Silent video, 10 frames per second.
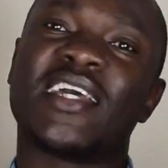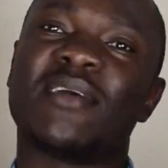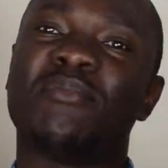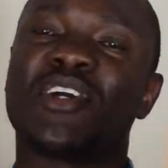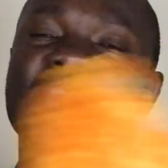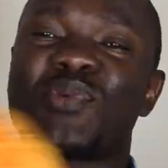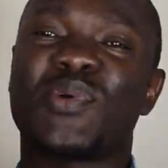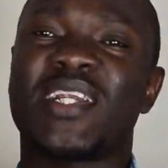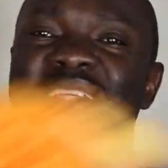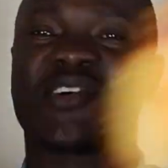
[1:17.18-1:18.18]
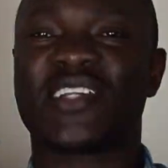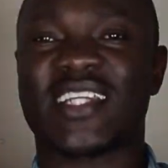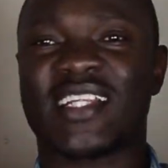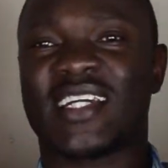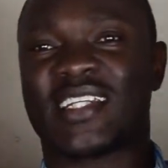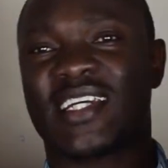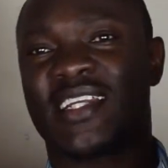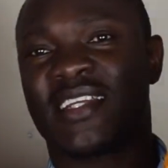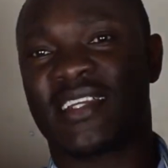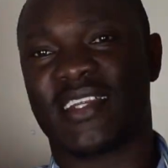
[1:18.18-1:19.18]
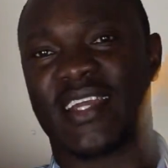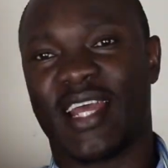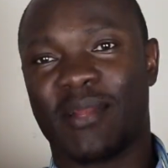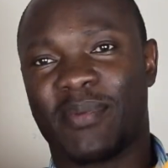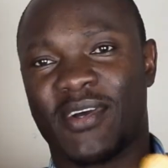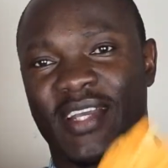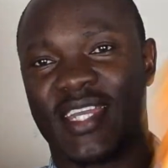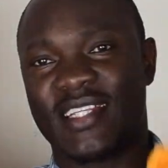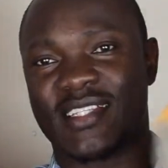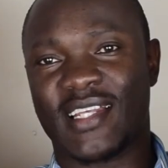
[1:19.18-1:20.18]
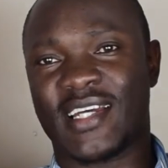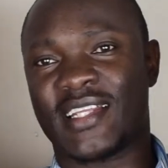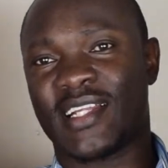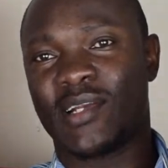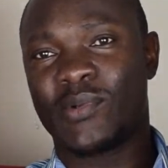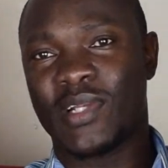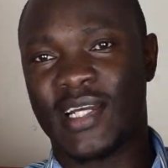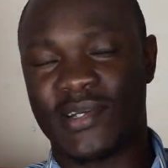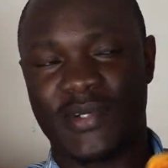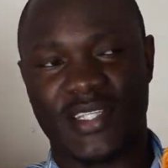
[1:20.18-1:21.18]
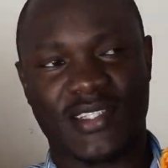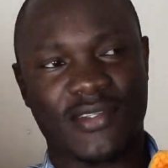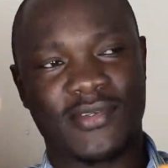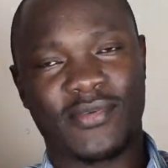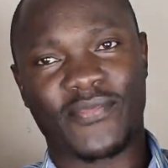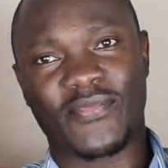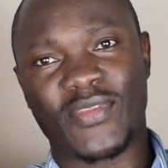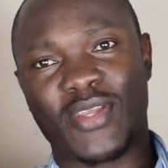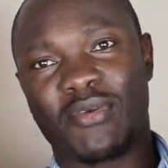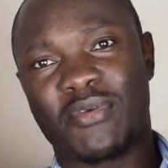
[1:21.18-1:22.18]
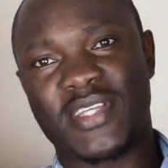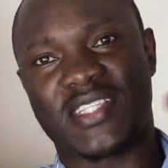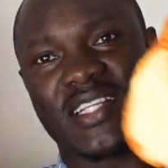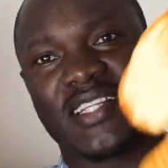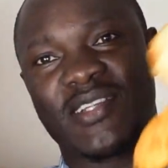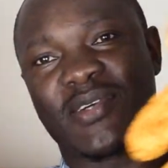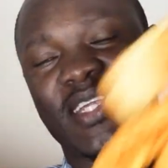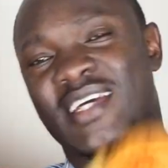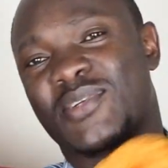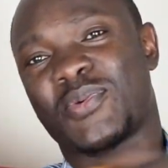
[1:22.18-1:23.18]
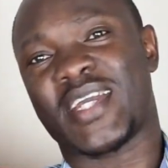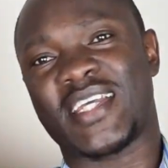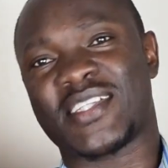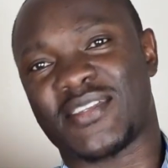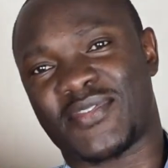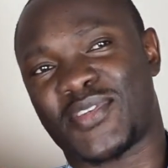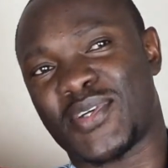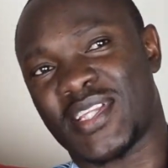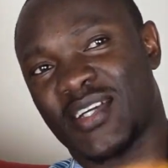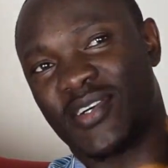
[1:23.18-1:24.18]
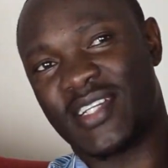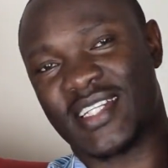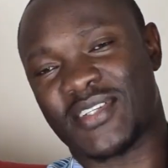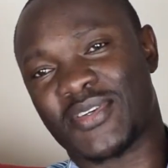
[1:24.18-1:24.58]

Because we want content that can help our kids learn the Luo language. So we are still looking at ways of doing the content.